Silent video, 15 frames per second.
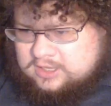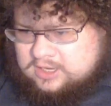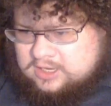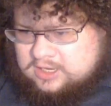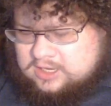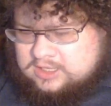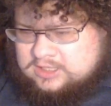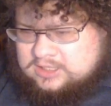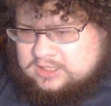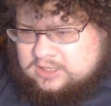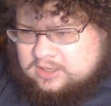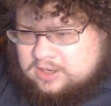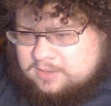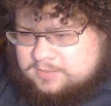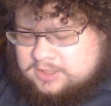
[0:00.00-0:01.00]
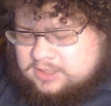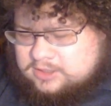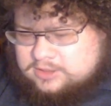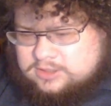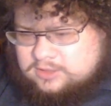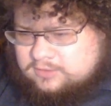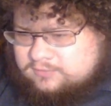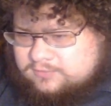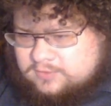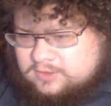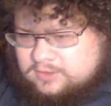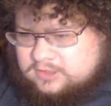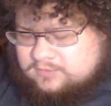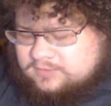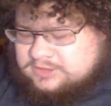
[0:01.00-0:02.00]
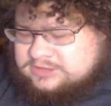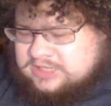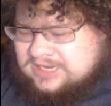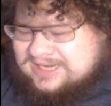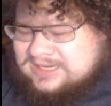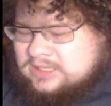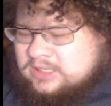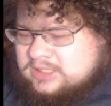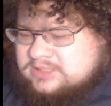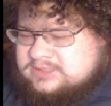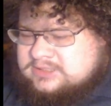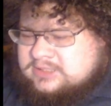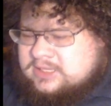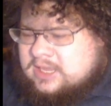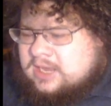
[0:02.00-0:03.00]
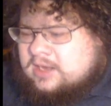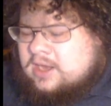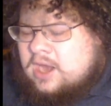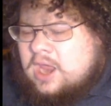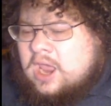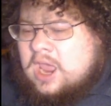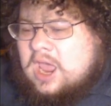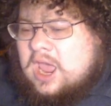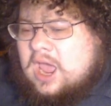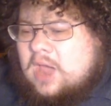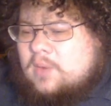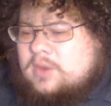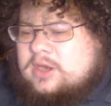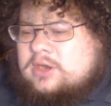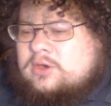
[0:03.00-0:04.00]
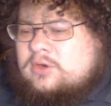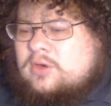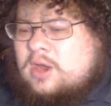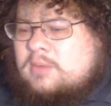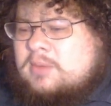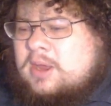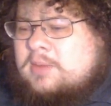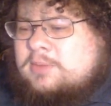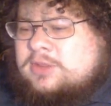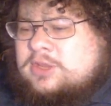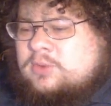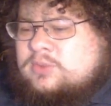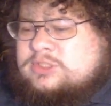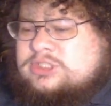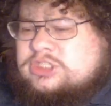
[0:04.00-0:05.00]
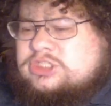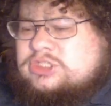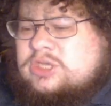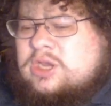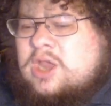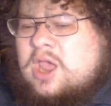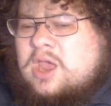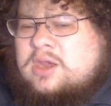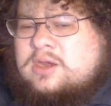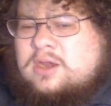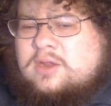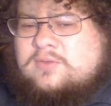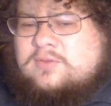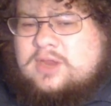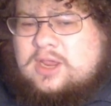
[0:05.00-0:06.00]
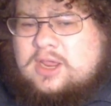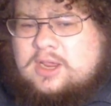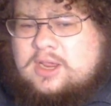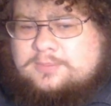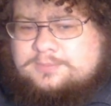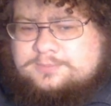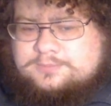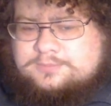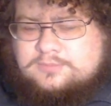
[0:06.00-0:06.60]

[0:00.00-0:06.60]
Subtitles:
ANA, and at the Fun Convention. I didn't get to see that. I wanted to drop by, but there was just not enough time.